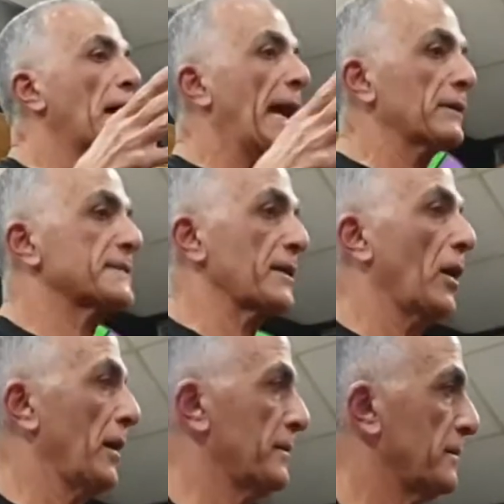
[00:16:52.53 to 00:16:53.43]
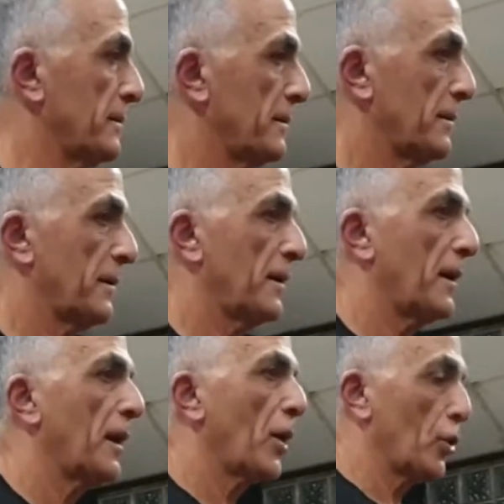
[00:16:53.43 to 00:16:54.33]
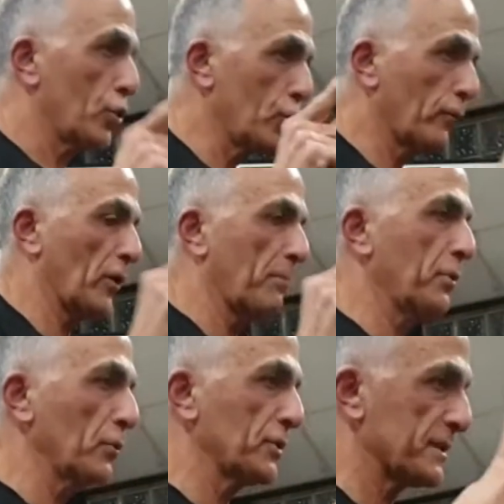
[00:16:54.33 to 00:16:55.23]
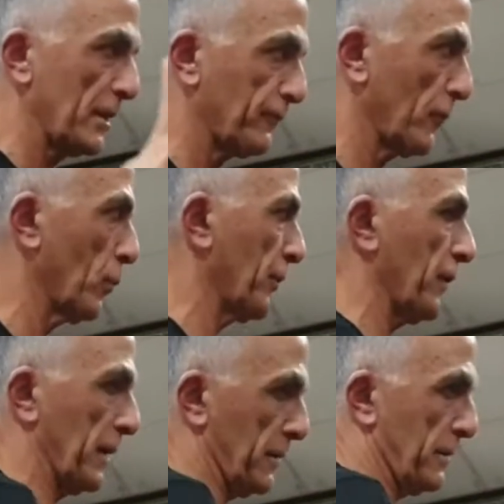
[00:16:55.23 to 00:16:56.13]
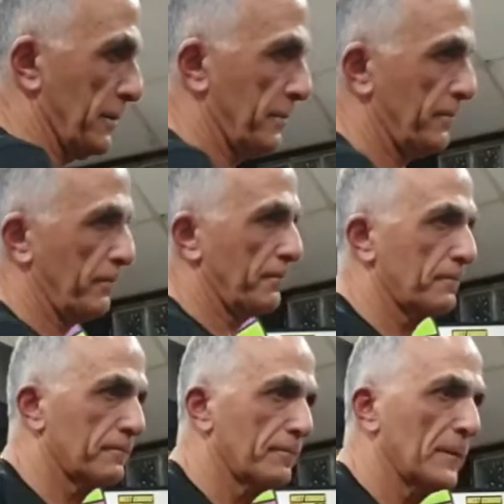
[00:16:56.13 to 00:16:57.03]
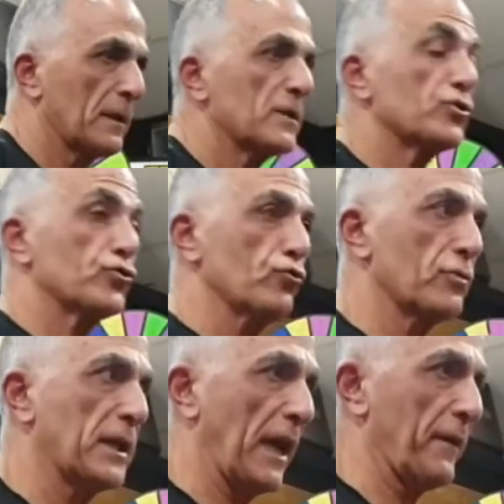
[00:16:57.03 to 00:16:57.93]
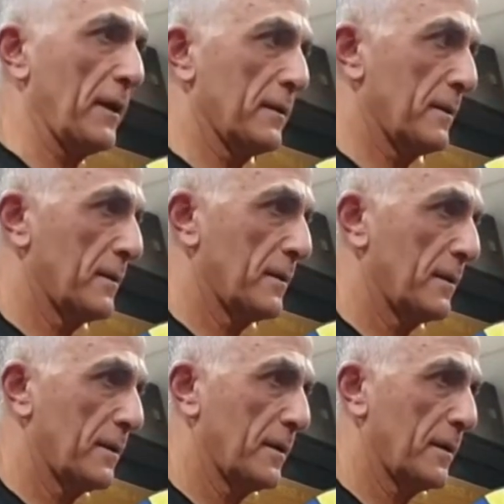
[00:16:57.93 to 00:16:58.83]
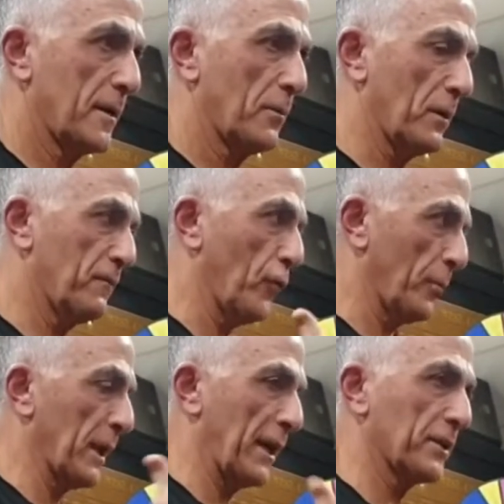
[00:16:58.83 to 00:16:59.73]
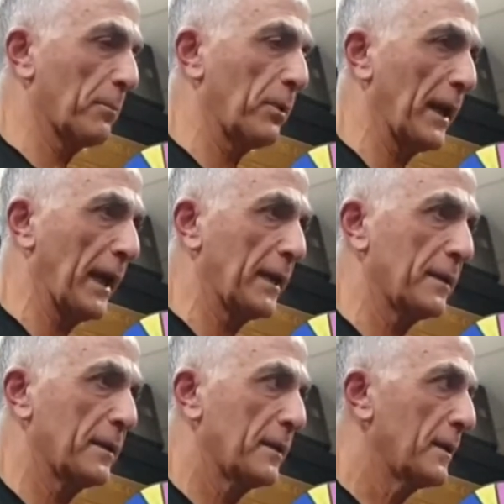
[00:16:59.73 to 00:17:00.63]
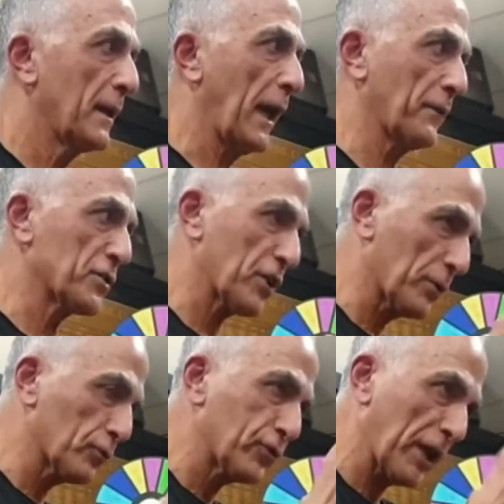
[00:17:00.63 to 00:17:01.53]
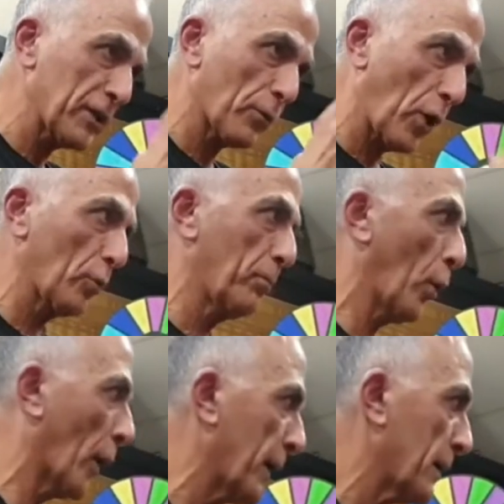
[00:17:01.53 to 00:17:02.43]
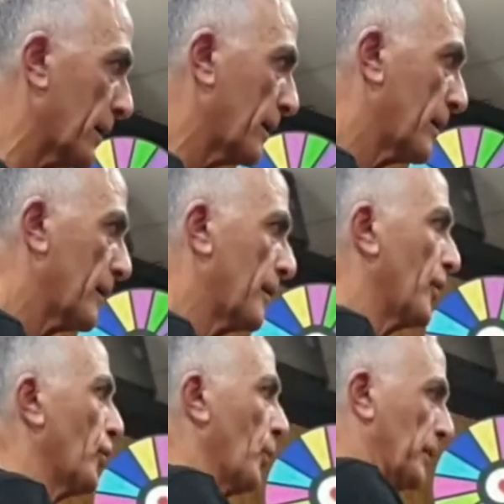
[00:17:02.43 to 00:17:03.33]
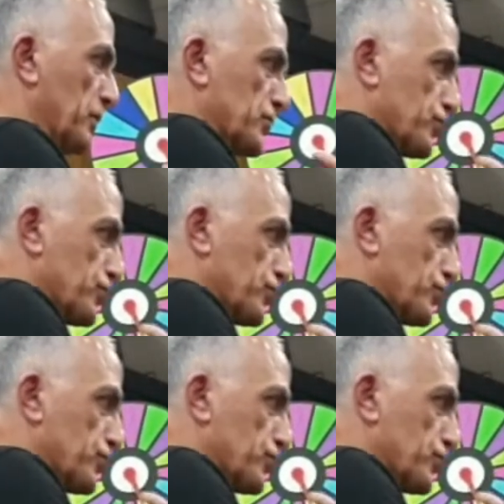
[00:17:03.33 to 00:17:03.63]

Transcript: outside. You've got to build yourself from within. Together, he formulated the plan, and this little 10-year-old boy who had this